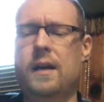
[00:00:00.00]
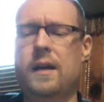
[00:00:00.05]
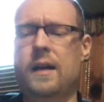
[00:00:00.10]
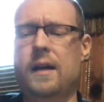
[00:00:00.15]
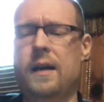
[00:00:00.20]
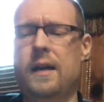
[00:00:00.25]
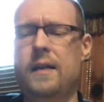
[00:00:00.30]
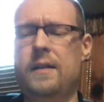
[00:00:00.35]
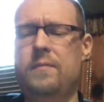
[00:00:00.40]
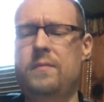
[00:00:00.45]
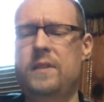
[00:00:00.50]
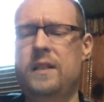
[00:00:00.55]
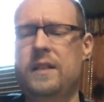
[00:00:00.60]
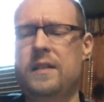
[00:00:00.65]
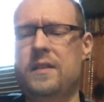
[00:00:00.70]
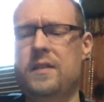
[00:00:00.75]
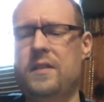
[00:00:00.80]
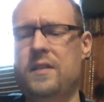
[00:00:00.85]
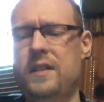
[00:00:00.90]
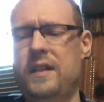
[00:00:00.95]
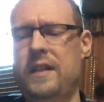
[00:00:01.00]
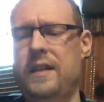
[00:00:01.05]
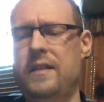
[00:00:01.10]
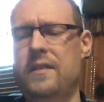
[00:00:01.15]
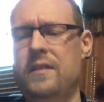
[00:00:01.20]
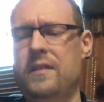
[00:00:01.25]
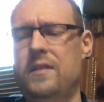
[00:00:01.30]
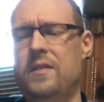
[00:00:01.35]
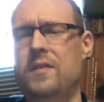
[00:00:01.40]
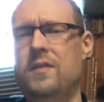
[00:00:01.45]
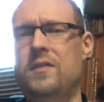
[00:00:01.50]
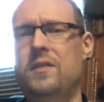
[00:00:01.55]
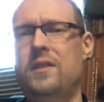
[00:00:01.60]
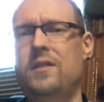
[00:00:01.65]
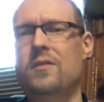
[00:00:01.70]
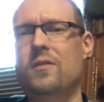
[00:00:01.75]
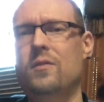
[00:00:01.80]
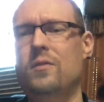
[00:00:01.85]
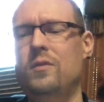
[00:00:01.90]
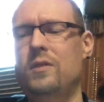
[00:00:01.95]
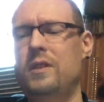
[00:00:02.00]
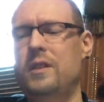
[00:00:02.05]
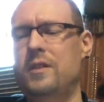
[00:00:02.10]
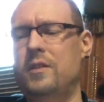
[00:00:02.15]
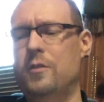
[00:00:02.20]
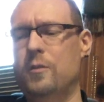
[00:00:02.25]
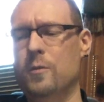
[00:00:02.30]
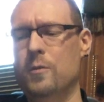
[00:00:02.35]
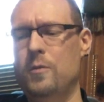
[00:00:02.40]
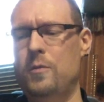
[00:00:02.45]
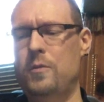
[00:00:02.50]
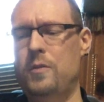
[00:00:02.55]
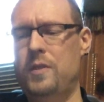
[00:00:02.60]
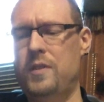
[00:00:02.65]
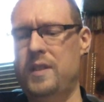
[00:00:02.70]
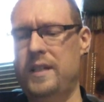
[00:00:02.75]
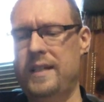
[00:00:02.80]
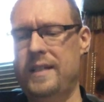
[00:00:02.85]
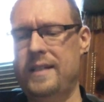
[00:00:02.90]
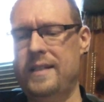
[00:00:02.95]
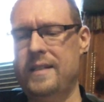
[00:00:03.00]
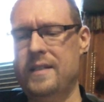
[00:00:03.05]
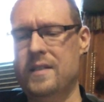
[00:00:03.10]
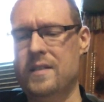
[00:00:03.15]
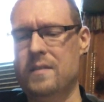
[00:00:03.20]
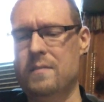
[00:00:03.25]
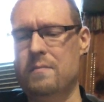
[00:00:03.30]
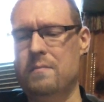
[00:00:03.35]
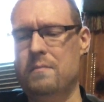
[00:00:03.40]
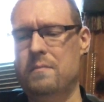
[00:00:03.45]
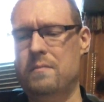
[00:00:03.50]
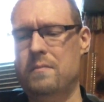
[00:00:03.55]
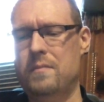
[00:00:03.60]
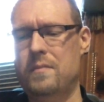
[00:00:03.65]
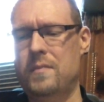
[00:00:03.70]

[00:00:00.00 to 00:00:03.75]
I am not saying this is the only true Satanism.